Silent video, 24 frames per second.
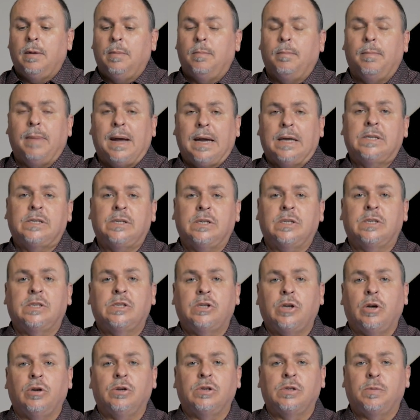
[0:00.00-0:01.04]
makes this
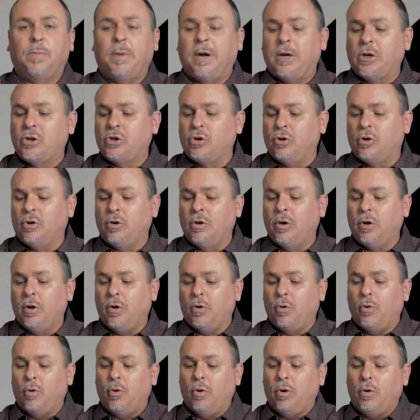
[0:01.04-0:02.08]
so special,
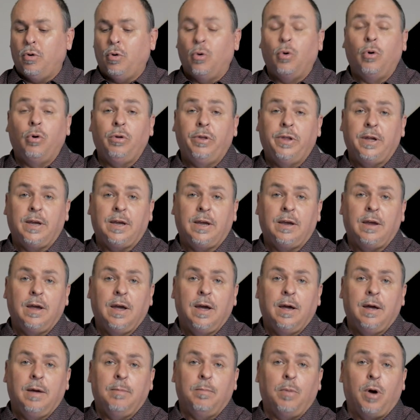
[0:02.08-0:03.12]
or all the
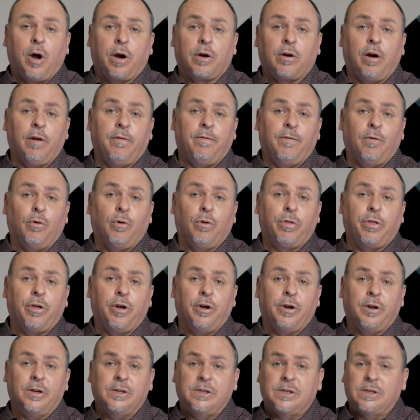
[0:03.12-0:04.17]
micro four
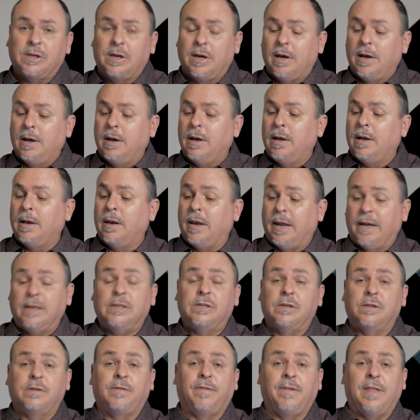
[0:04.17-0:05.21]
thirds
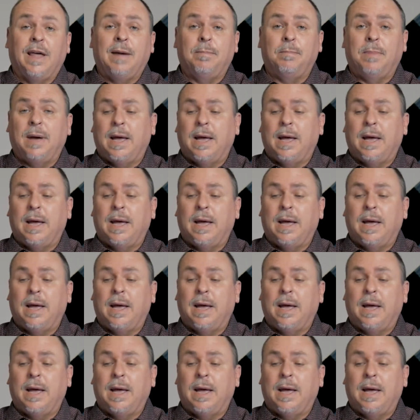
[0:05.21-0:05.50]
lenses for that